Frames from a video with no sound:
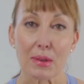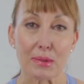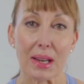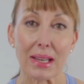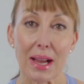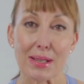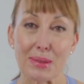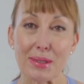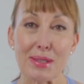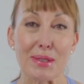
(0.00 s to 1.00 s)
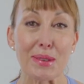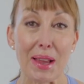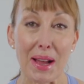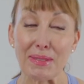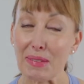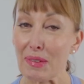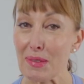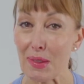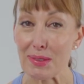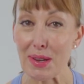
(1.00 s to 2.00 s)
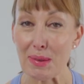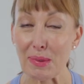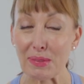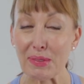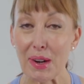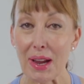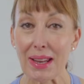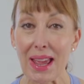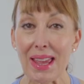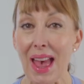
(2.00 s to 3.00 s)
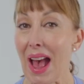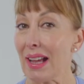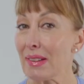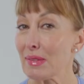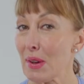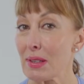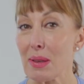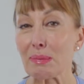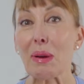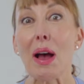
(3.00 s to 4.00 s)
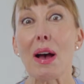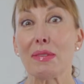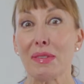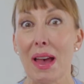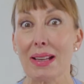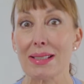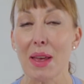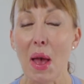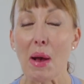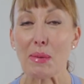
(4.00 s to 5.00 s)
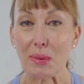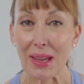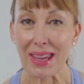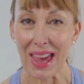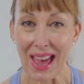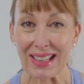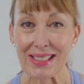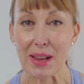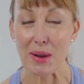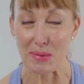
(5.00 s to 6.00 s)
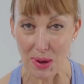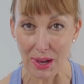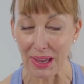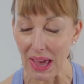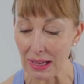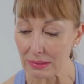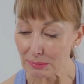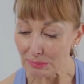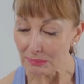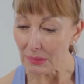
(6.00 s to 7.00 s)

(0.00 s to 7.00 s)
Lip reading: Really nice one to do live if you've got the time on Friday, and if not, it's a perfect weekend workout.